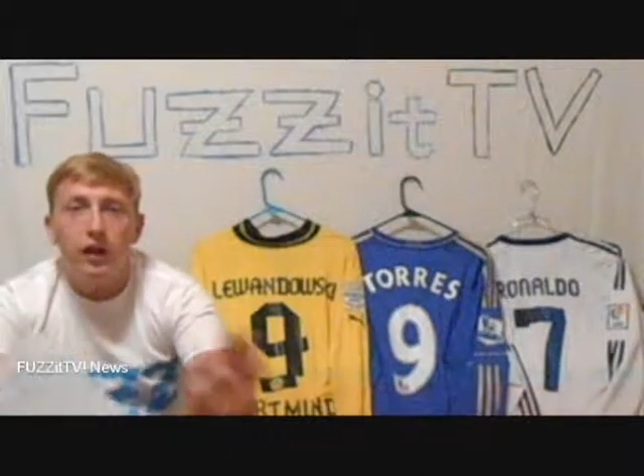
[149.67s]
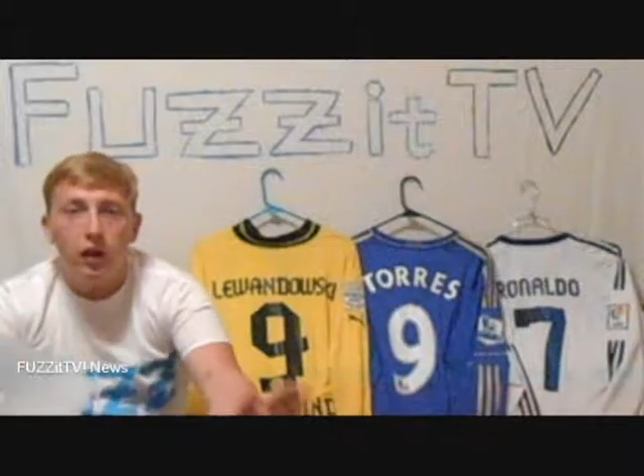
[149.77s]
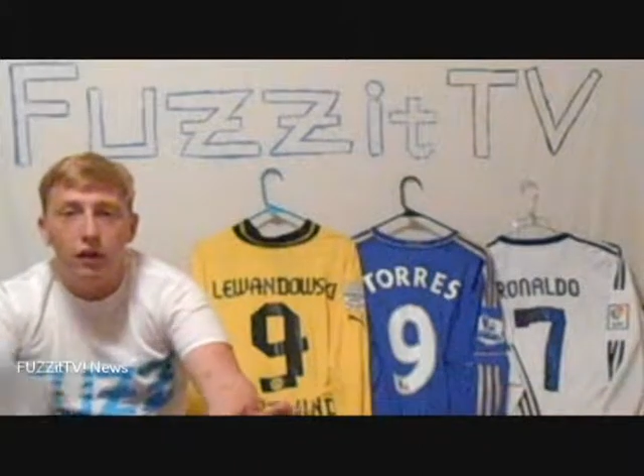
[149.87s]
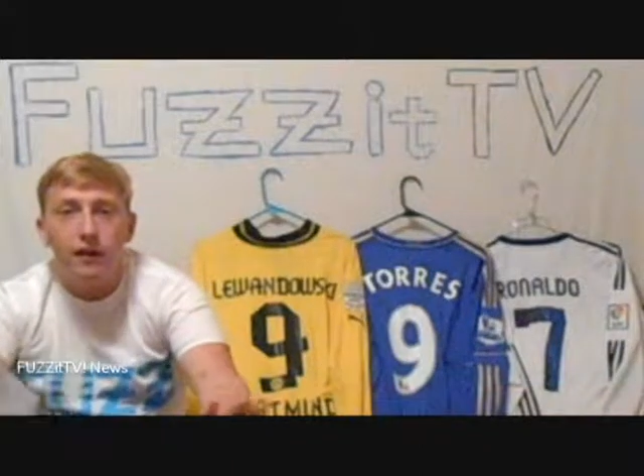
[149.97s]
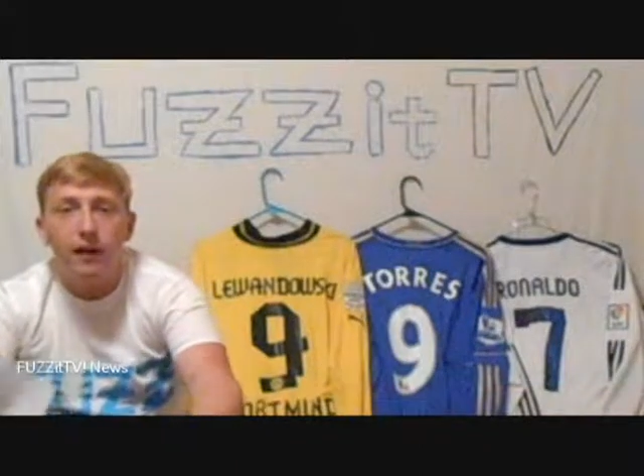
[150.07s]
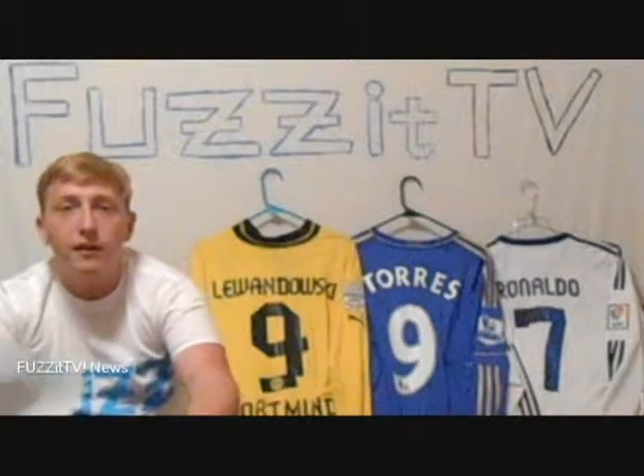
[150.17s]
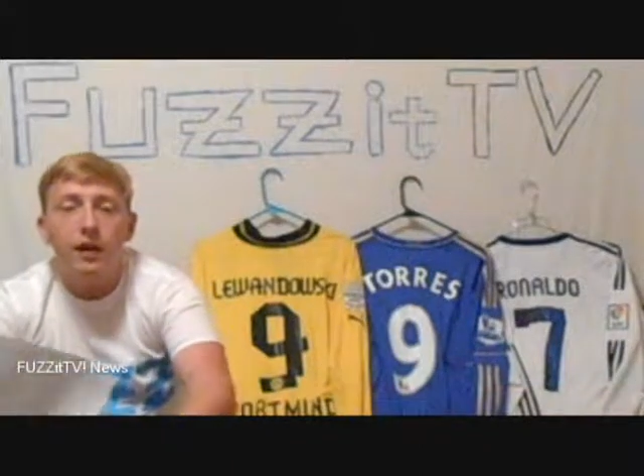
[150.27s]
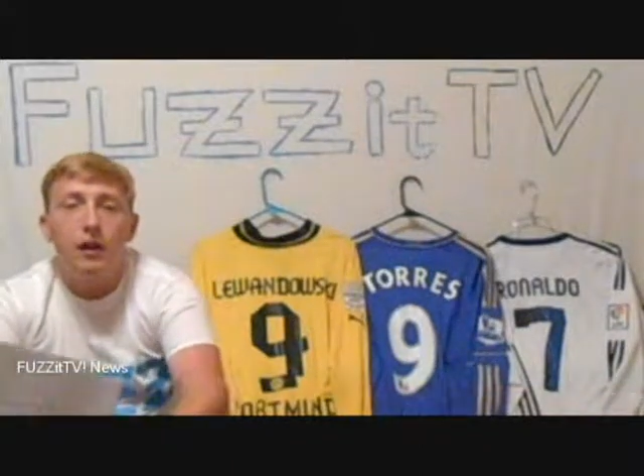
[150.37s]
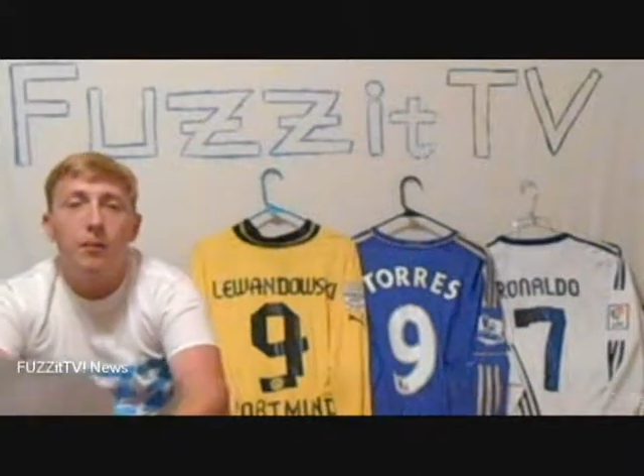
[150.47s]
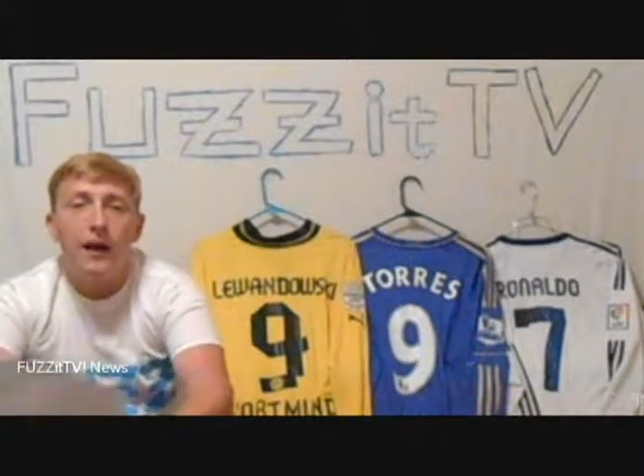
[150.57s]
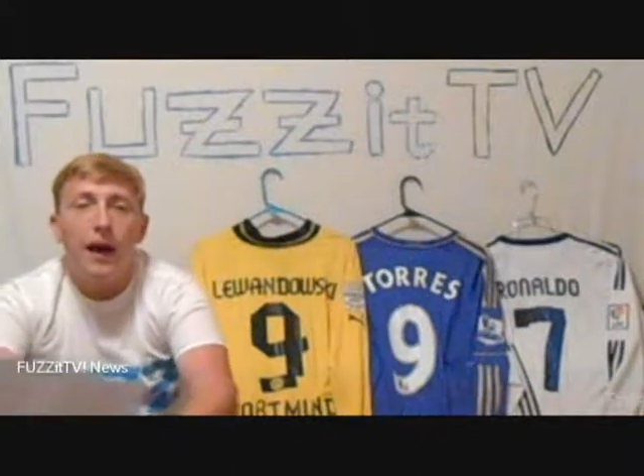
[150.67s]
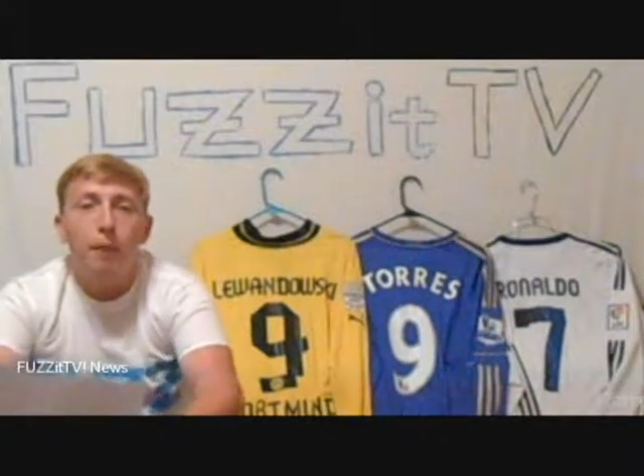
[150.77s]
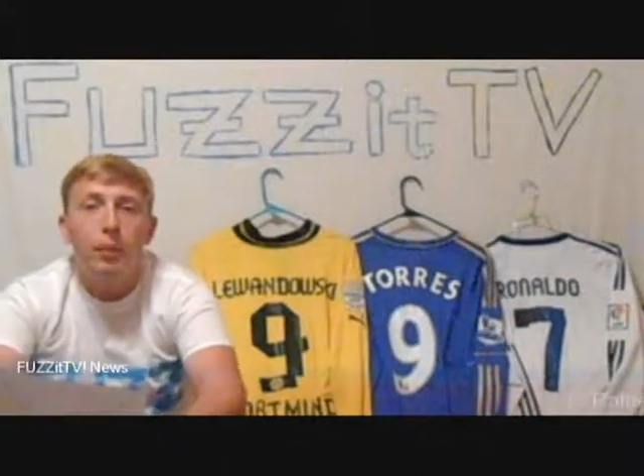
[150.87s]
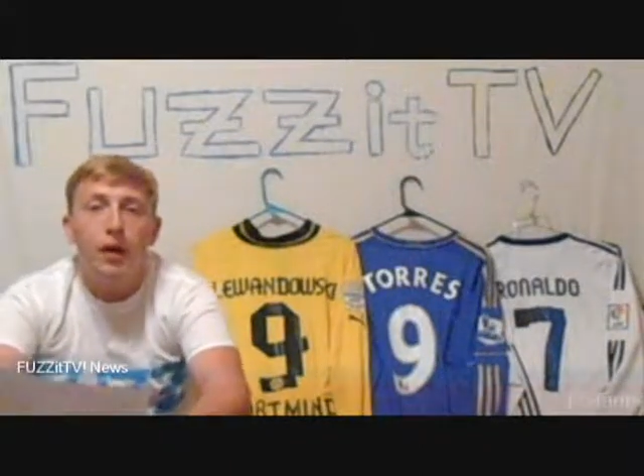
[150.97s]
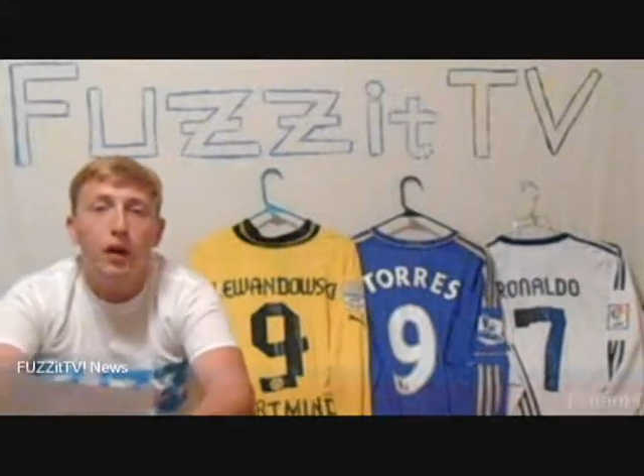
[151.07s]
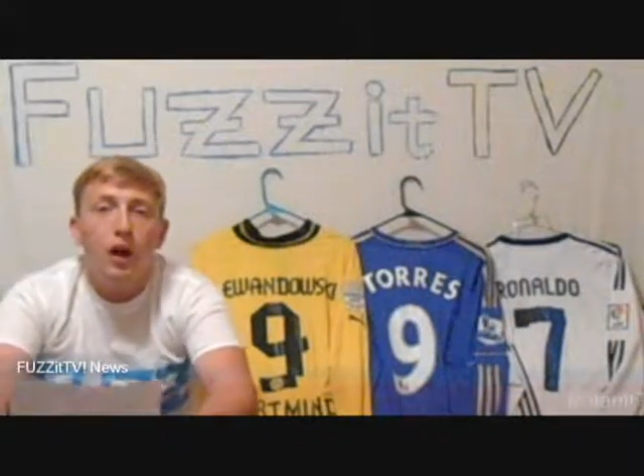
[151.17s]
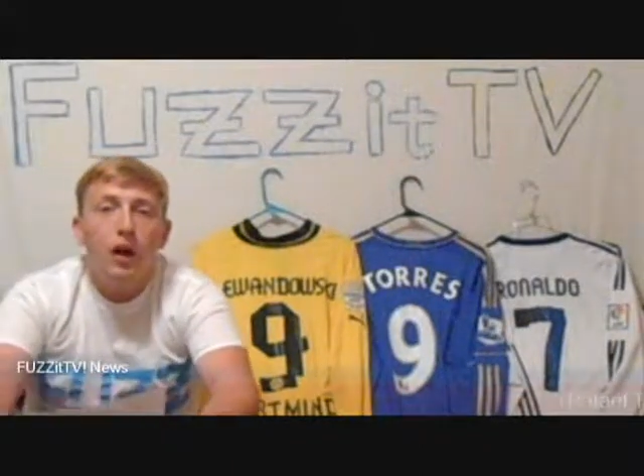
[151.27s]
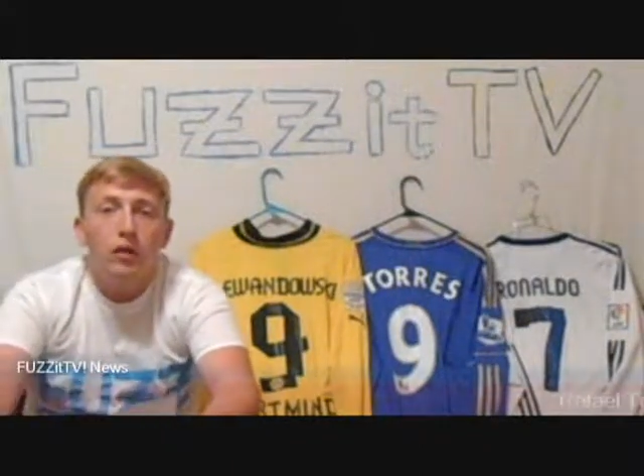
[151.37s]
and it looks like it's going to be happening.